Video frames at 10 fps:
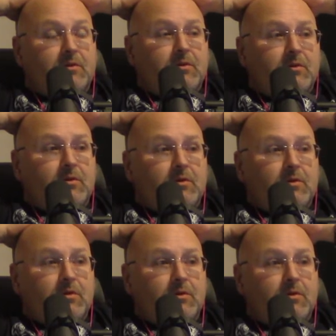In my
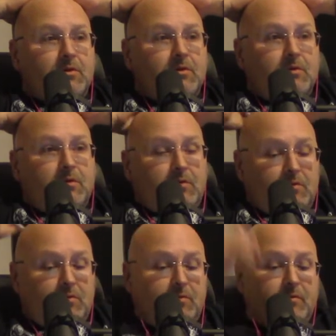opinion,
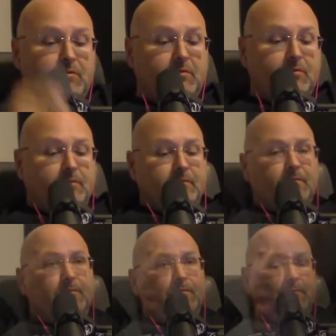I think I
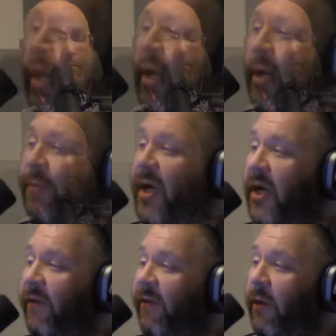am looking at it
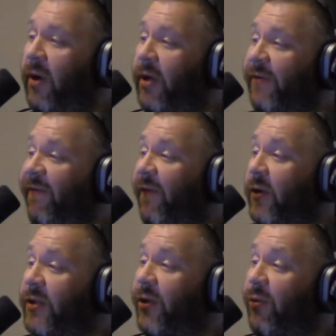objectively because the
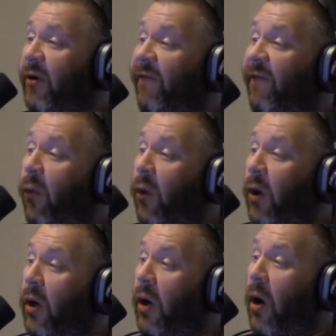first three or
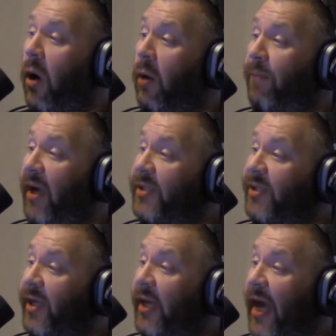four are
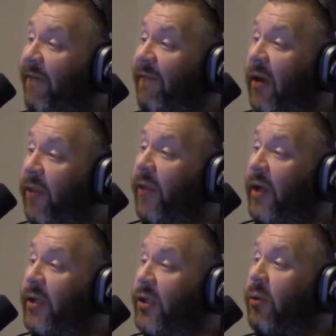basically have nothing
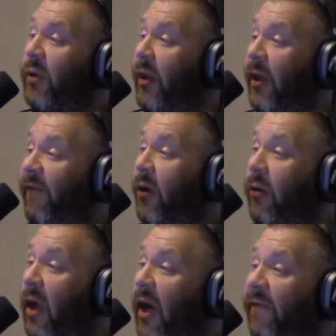to do with living your
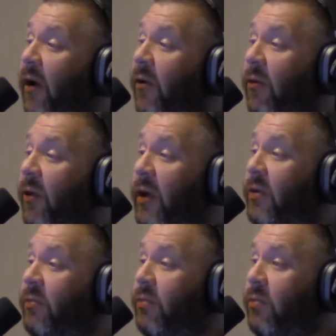life other
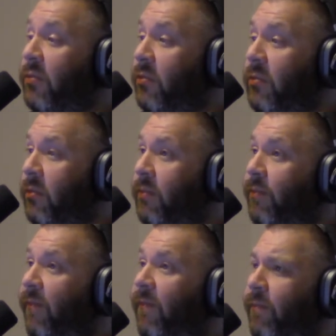than
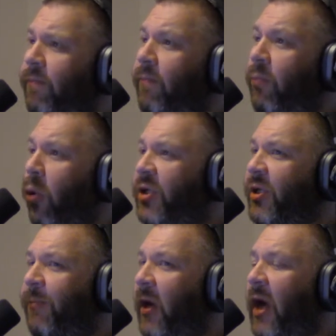I I
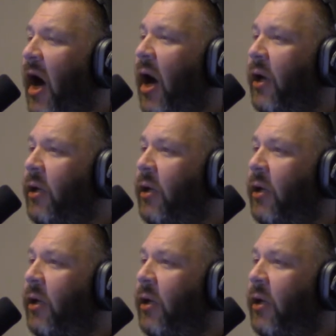do I do God, agree with